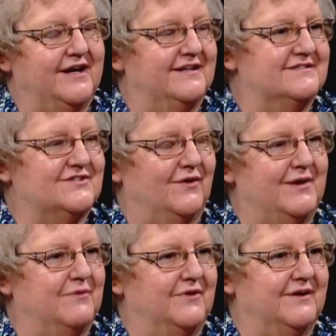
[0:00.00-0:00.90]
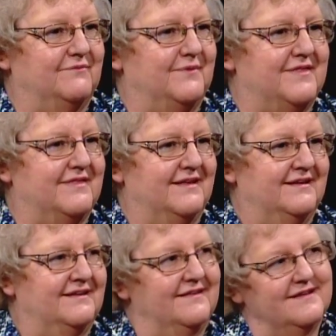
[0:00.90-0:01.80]
And so I wrote it with
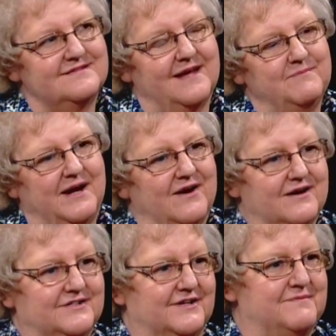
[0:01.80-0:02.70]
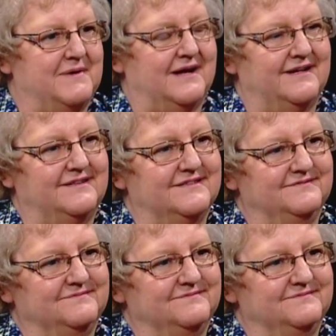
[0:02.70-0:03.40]
the same character in mind